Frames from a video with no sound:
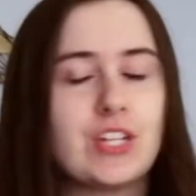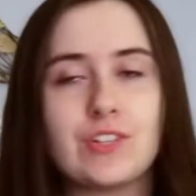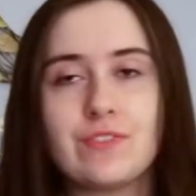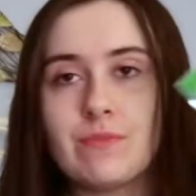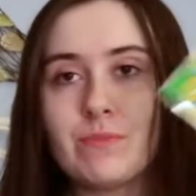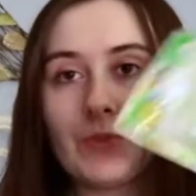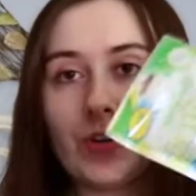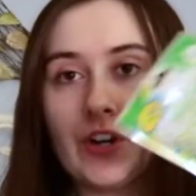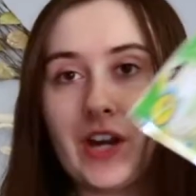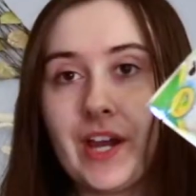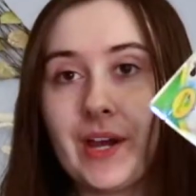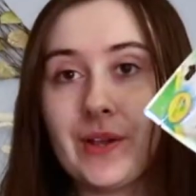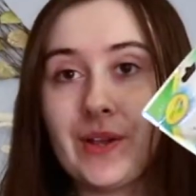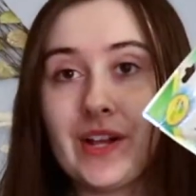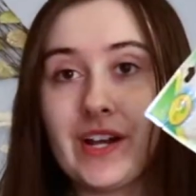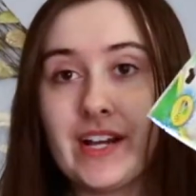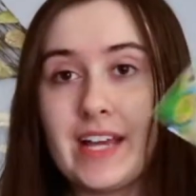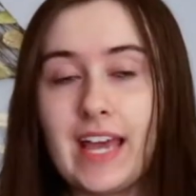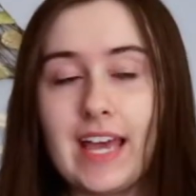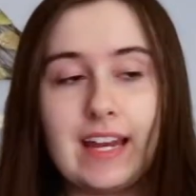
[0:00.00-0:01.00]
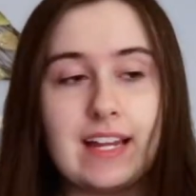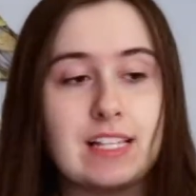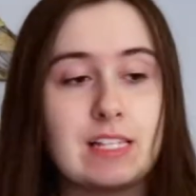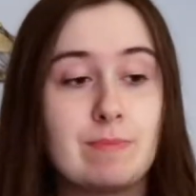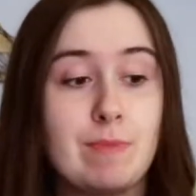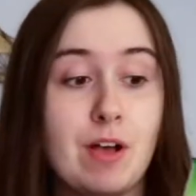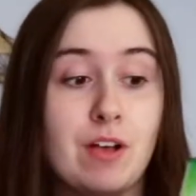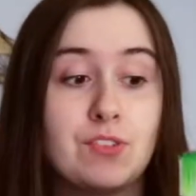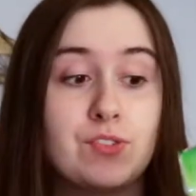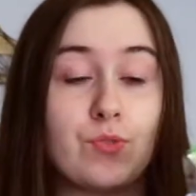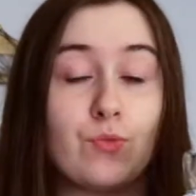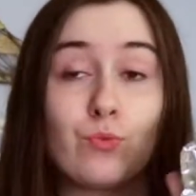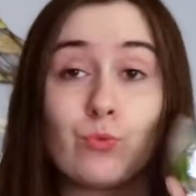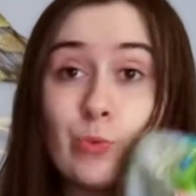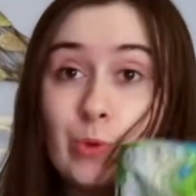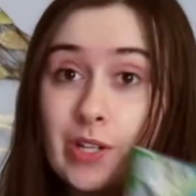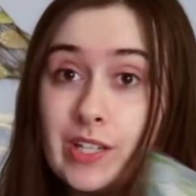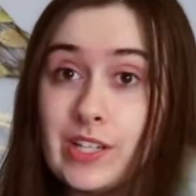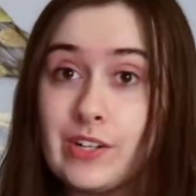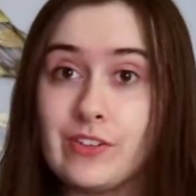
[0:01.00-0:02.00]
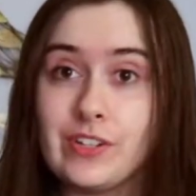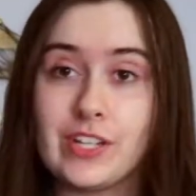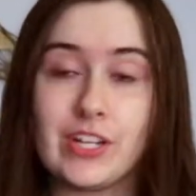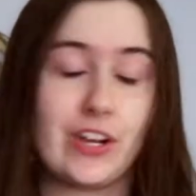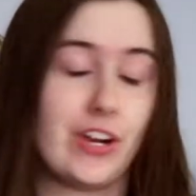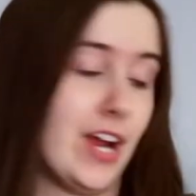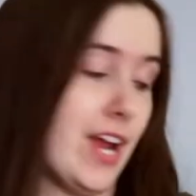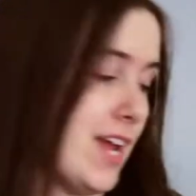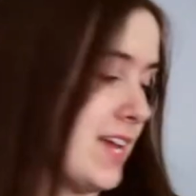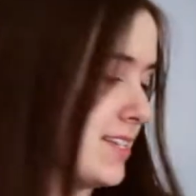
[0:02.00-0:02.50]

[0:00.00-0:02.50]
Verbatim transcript: just from Crayola and it smells really, really great.